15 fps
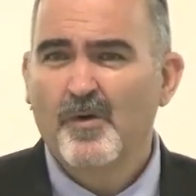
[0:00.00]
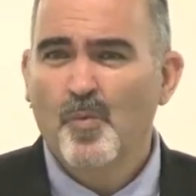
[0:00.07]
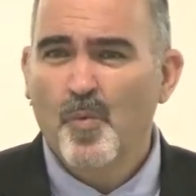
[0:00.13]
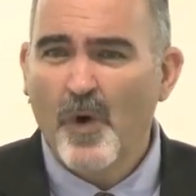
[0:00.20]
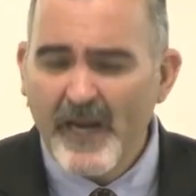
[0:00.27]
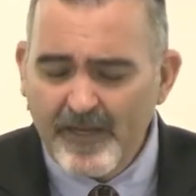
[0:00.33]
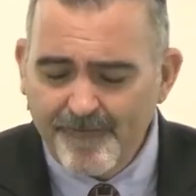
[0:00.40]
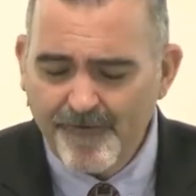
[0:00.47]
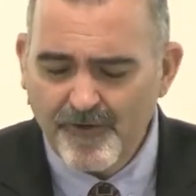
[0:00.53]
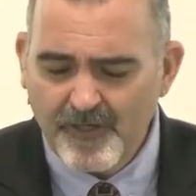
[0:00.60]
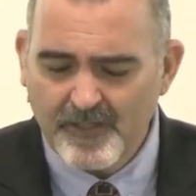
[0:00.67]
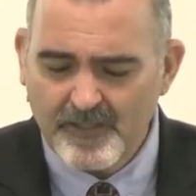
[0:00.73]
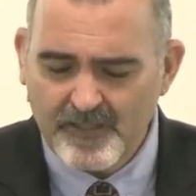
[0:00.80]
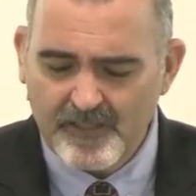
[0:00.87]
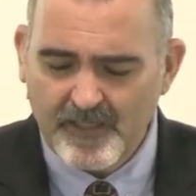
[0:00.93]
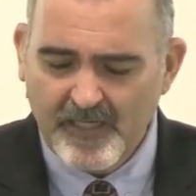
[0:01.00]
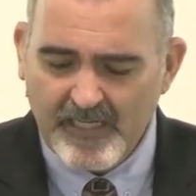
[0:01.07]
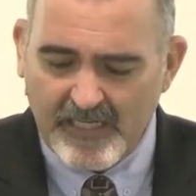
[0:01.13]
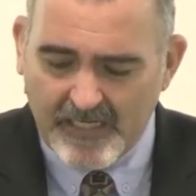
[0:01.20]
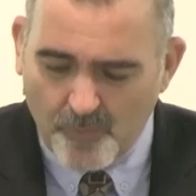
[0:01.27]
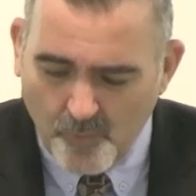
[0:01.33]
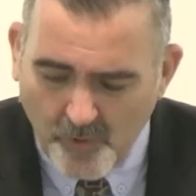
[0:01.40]
Wait for it.
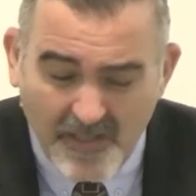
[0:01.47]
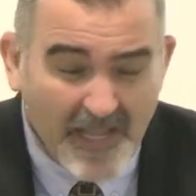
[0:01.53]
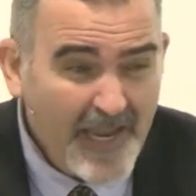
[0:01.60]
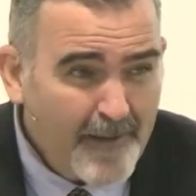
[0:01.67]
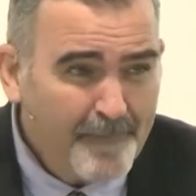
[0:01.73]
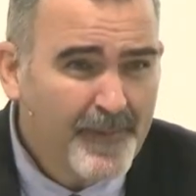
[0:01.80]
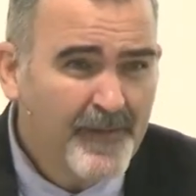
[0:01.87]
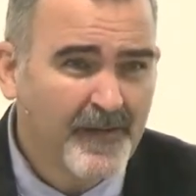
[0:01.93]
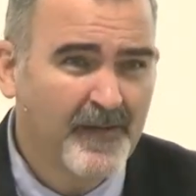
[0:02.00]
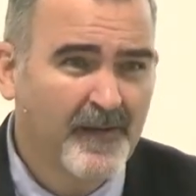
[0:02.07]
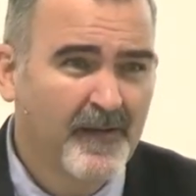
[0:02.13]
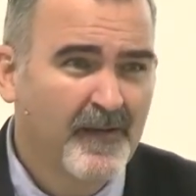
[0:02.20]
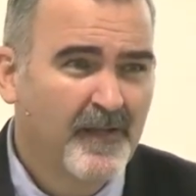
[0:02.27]
It will happen.